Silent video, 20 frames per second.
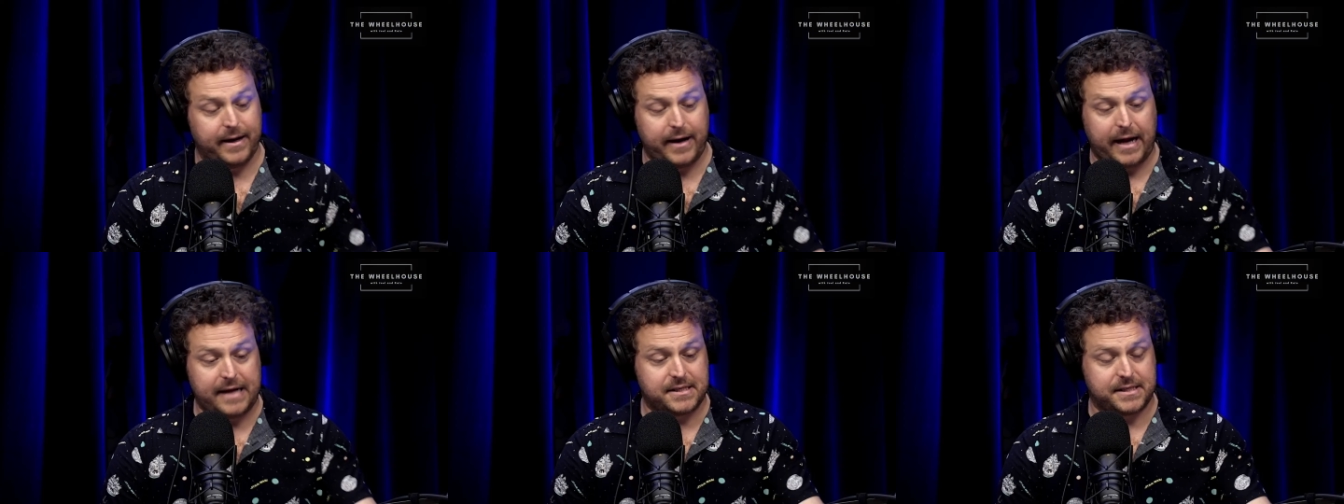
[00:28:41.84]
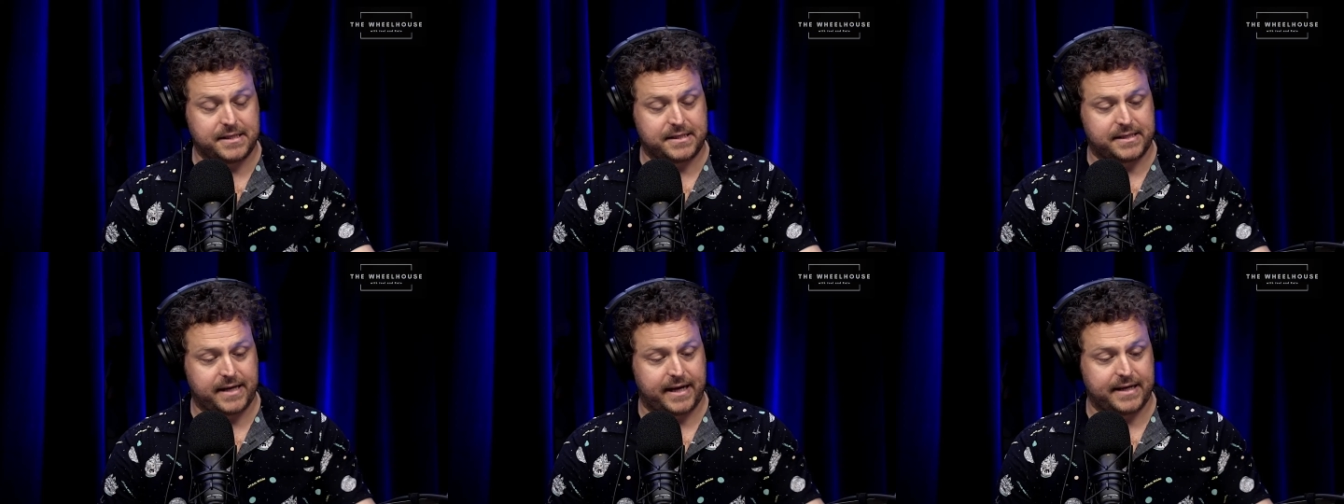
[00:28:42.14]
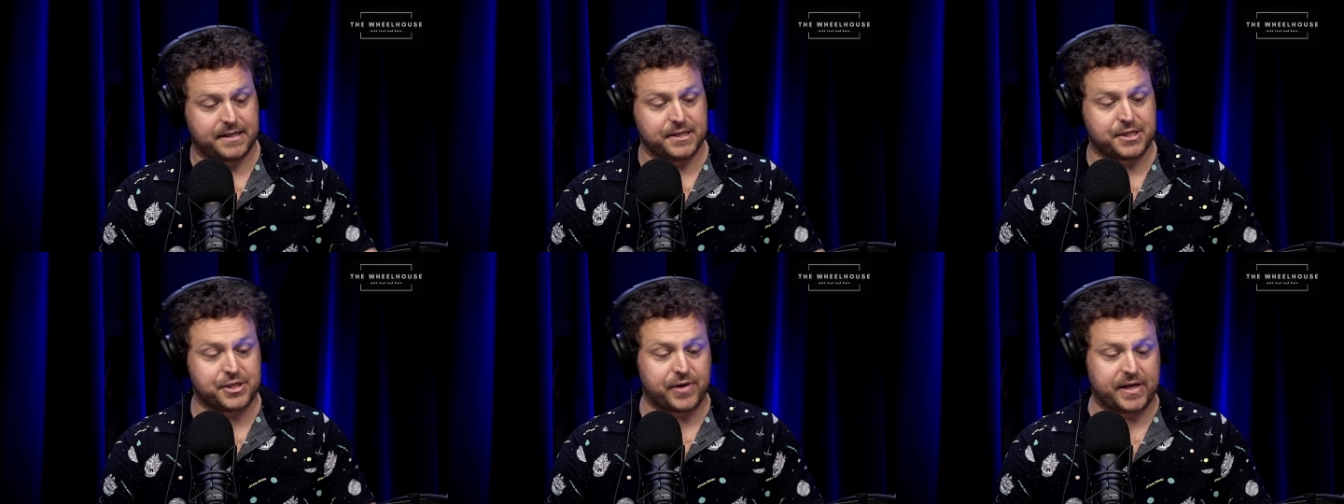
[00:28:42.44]
as you say,
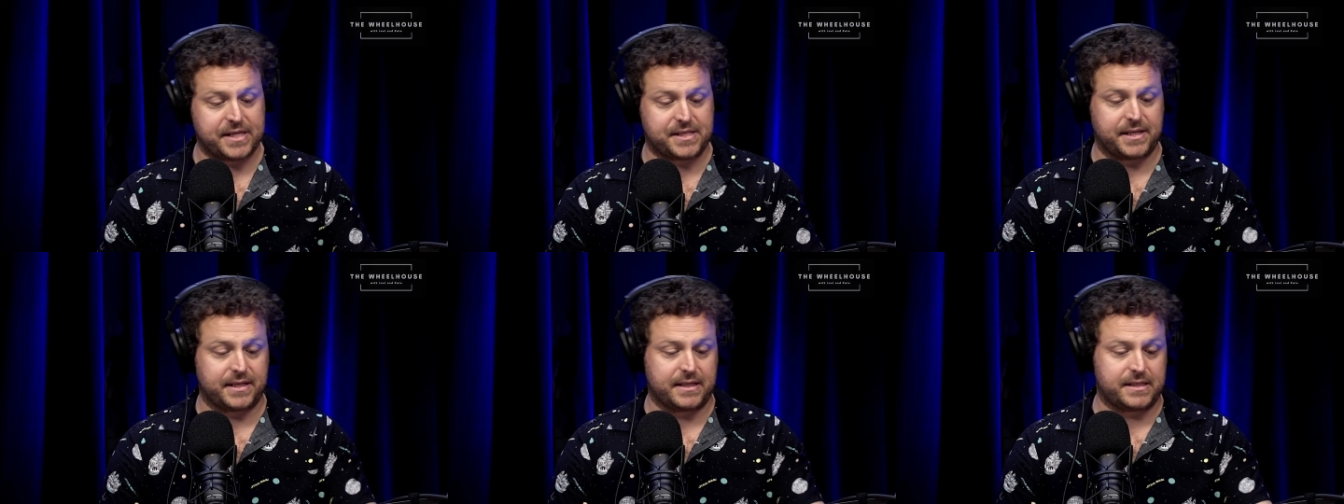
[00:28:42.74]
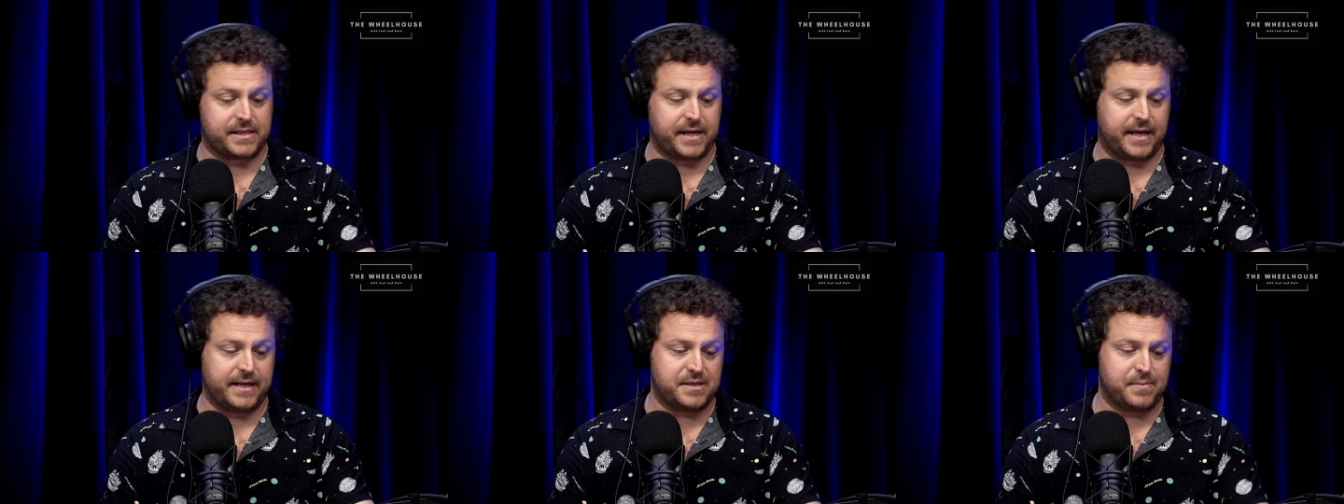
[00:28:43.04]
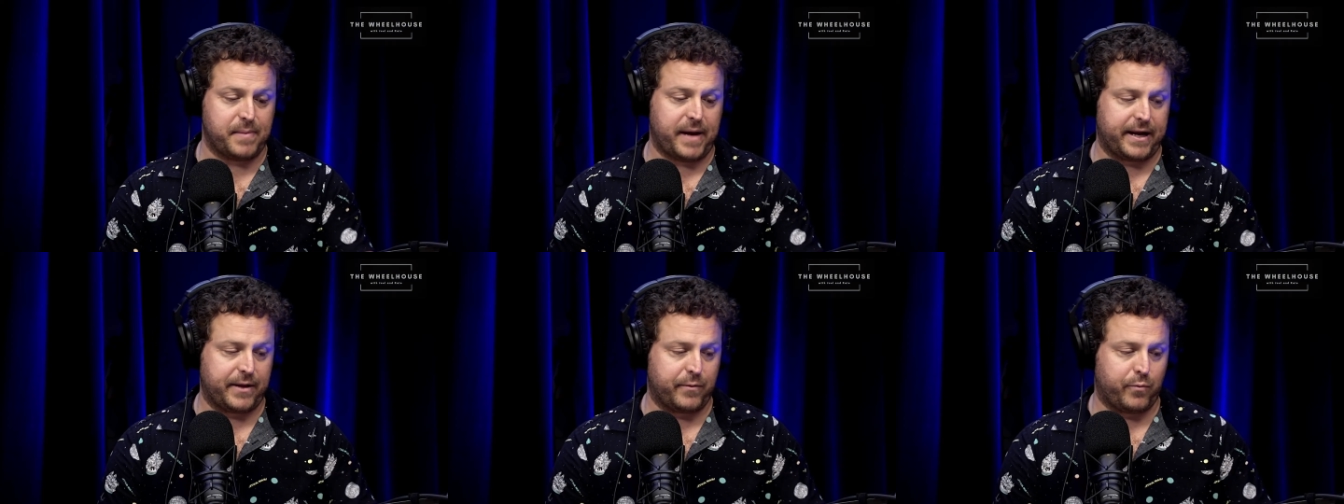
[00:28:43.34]
distressing scenes.
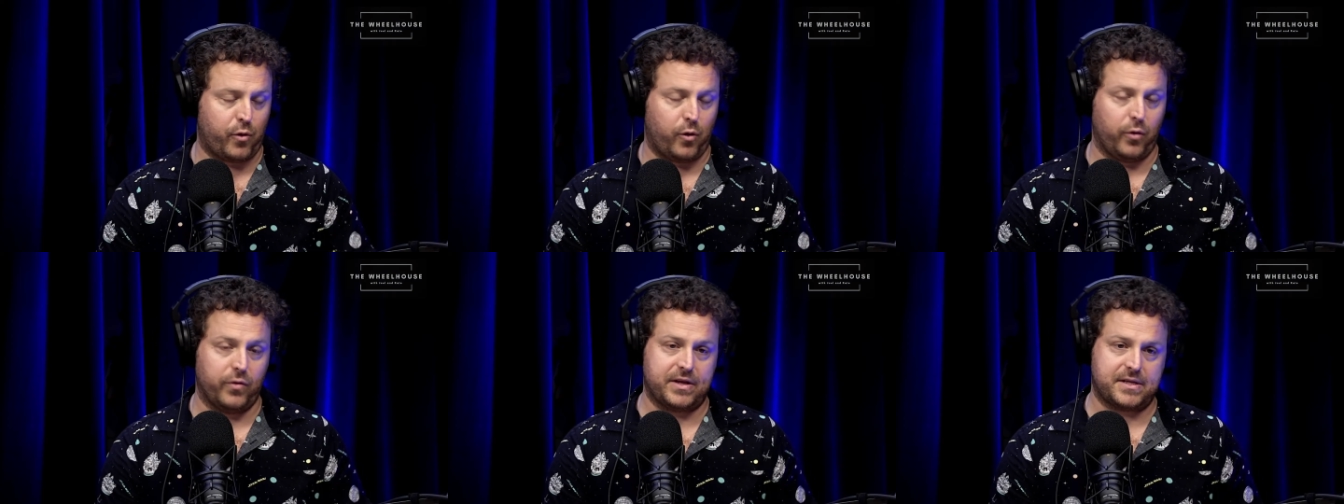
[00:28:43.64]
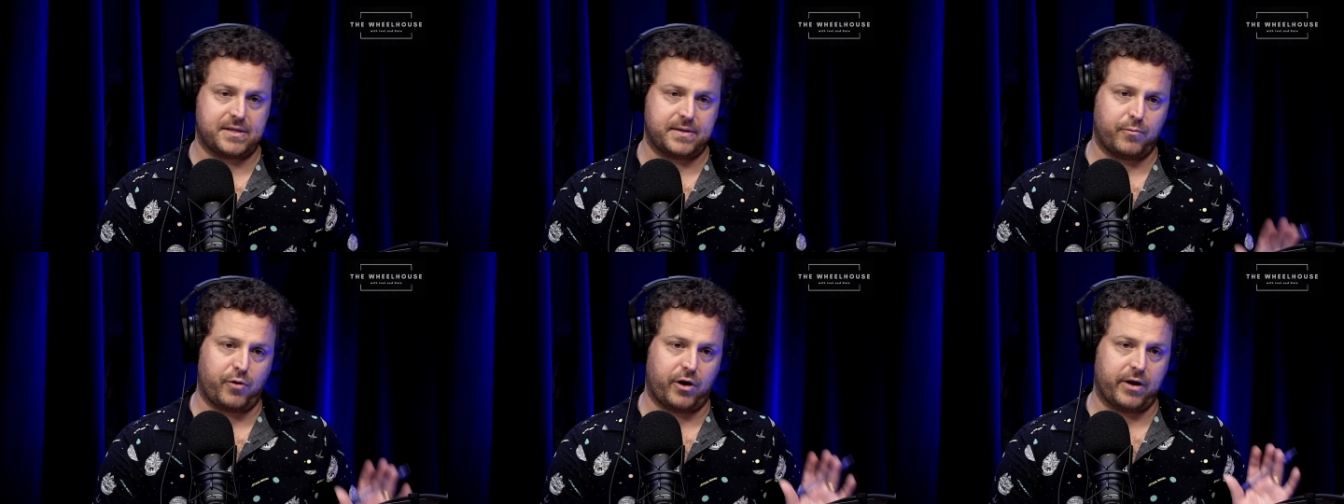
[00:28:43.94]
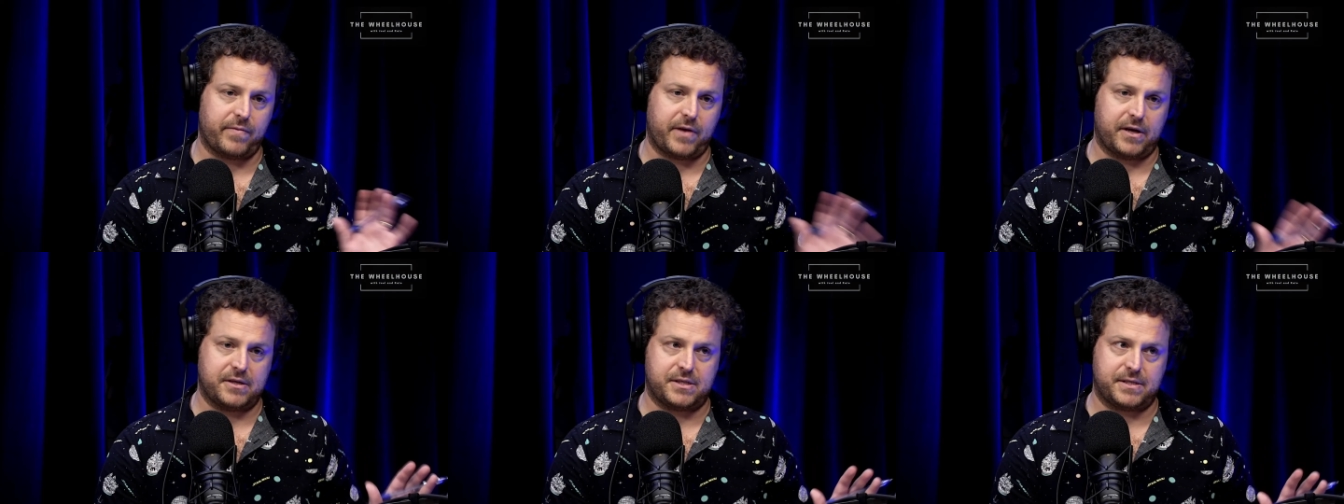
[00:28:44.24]
Maddie Wall, there's one
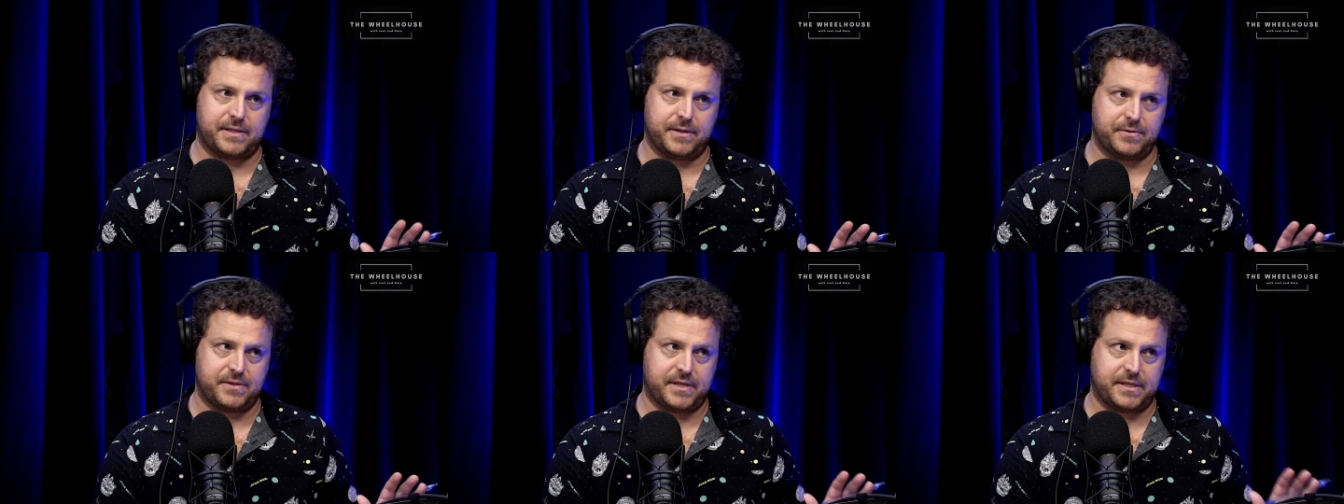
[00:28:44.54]
of those stills.